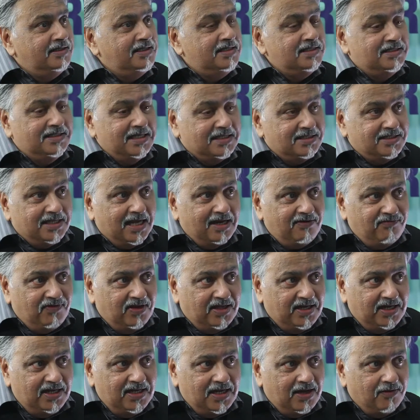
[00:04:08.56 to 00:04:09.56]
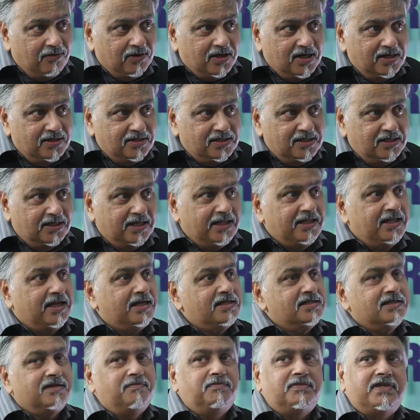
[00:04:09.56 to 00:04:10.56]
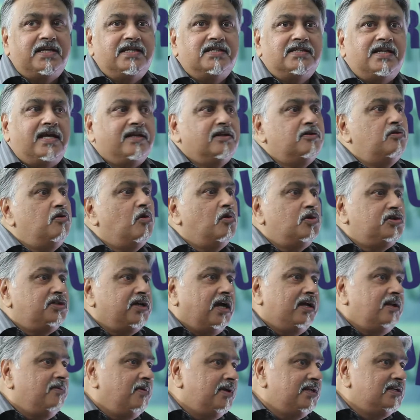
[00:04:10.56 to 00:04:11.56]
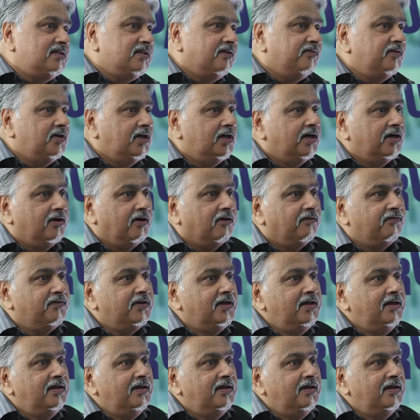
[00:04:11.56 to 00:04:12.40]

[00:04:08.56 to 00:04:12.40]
Does that vary in our country? There are some things like no Chinaman has ever heard of.